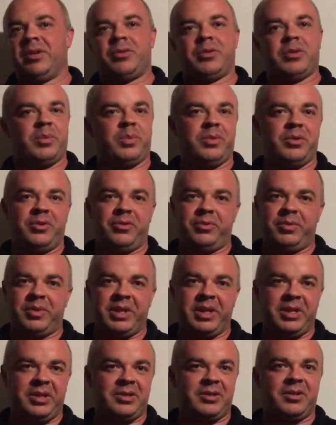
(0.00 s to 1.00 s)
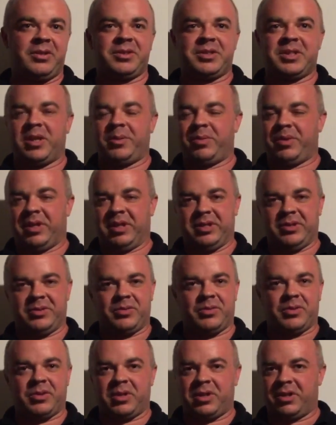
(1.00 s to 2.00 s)
We're approved by insurance
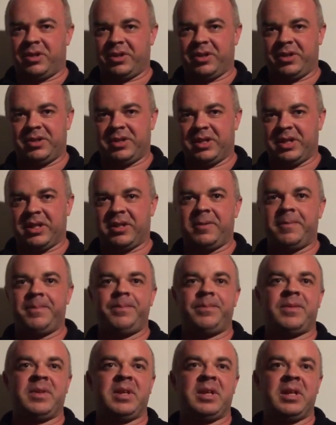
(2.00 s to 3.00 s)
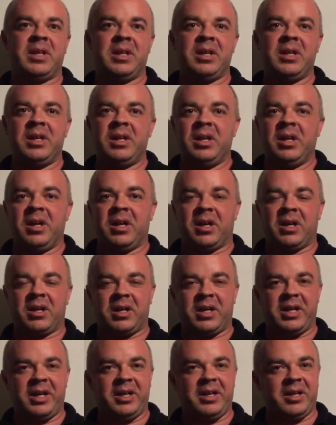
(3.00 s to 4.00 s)
companies. We're all good to go.
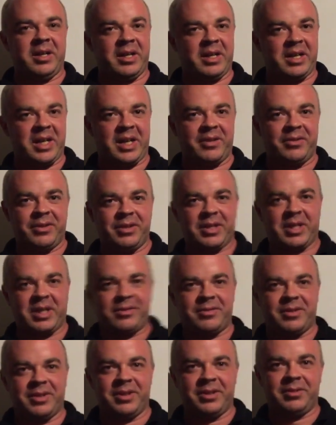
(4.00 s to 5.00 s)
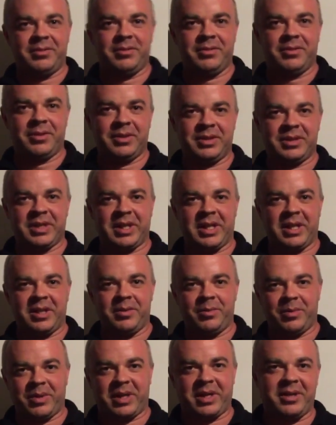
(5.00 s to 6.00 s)
All right, have a good afternoon, day.
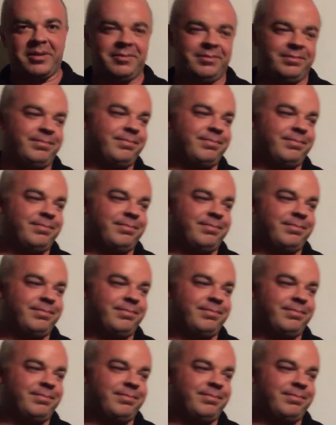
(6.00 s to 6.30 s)
Bye.